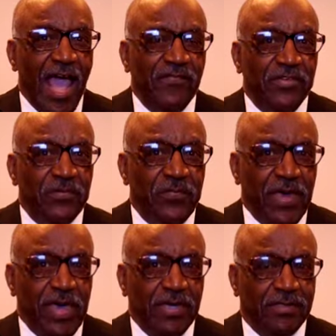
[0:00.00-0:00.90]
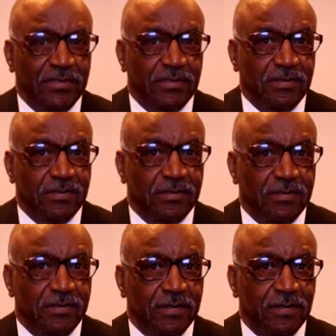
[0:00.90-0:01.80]
having the pain
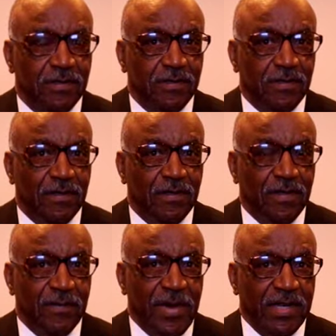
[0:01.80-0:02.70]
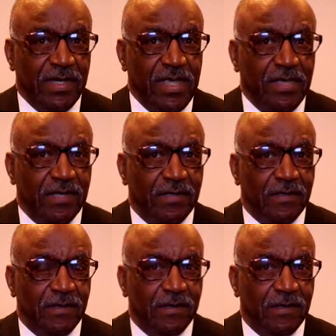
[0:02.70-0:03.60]
in my
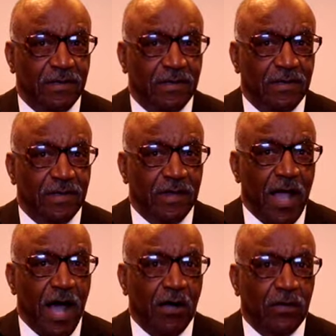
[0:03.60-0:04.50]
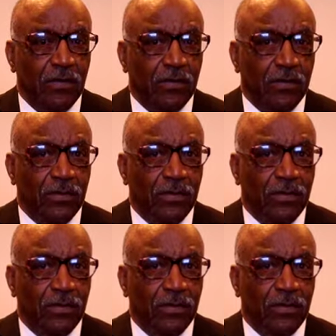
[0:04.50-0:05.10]
knee, how